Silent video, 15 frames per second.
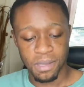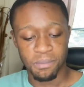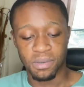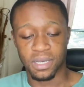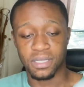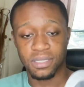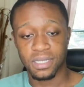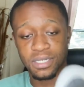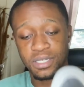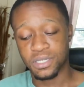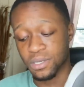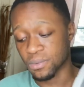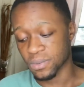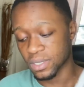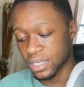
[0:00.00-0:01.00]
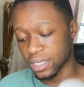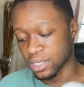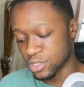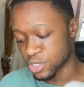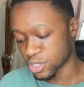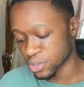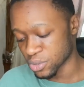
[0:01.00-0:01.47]
But this is a really
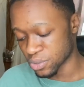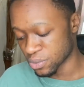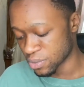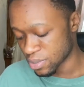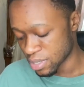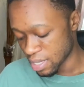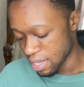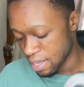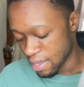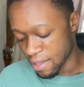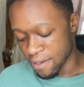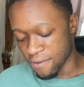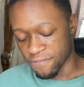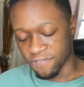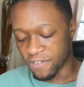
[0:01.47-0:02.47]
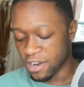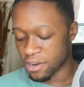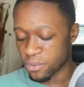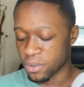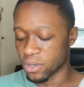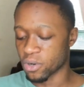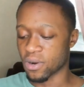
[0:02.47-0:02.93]
good shoe,
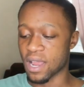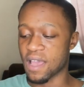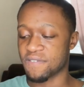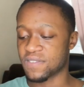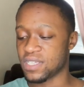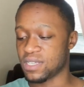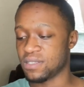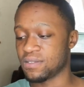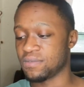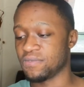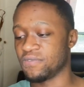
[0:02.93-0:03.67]
very well crafted,